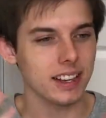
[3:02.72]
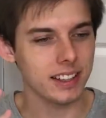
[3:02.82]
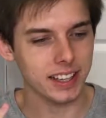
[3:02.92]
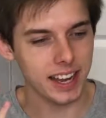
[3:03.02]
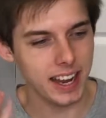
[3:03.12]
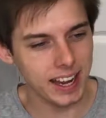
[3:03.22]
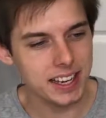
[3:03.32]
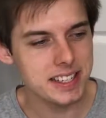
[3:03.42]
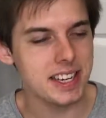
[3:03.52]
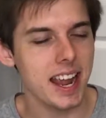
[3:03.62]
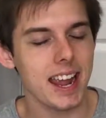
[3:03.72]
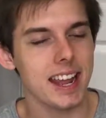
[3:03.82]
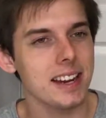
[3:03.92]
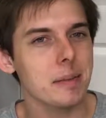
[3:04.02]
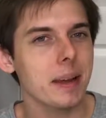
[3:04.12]
a, like,
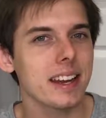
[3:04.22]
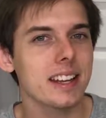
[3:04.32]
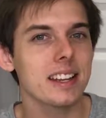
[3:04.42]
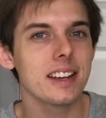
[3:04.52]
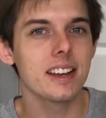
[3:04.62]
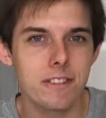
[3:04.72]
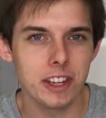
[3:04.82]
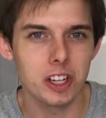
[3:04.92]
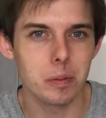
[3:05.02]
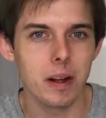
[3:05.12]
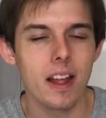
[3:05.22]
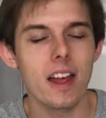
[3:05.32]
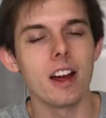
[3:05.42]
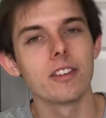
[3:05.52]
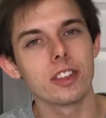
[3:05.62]
hand-animated film
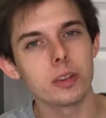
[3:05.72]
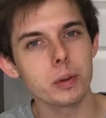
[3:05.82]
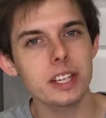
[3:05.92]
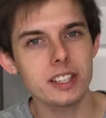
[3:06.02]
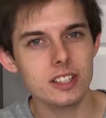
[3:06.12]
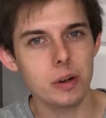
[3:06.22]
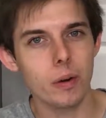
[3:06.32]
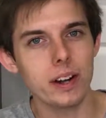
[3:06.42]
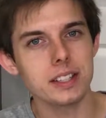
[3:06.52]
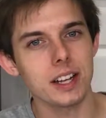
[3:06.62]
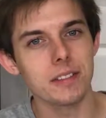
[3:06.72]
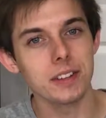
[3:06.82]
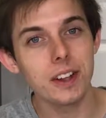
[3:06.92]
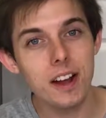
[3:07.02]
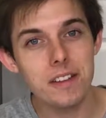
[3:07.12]
of 3 stories of
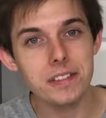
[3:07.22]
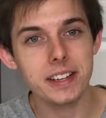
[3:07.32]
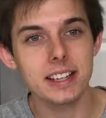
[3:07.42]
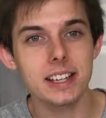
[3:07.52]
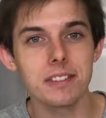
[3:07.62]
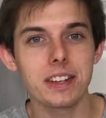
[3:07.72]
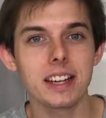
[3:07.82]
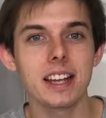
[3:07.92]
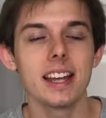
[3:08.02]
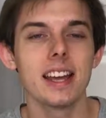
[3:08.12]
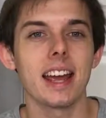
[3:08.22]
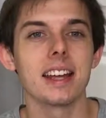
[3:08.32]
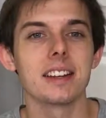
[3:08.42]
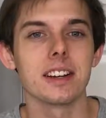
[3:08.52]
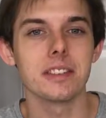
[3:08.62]
love, giving,
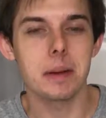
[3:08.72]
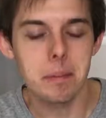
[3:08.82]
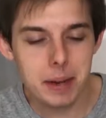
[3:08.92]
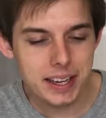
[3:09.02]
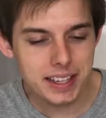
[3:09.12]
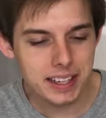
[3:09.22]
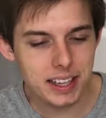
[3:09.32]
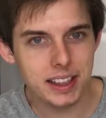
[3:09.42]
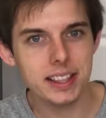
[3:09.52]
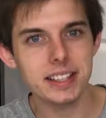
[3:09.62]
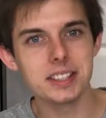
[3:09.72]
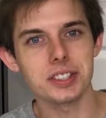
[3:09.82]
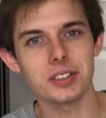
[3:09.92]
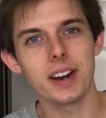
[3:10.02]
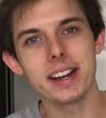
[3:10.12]
and of making
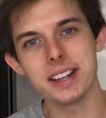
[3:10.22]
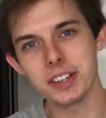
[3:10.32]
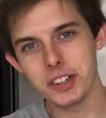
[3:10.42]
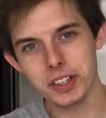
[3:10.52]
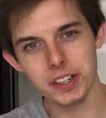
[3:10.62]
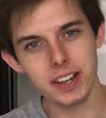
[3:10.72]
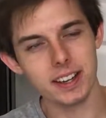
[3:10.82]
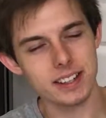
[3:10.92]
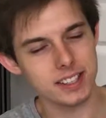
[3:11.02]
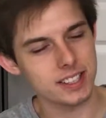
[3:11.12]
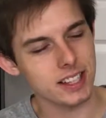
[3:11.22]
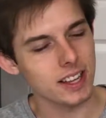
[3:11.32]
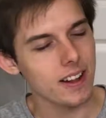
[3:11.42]
things right and good. And it's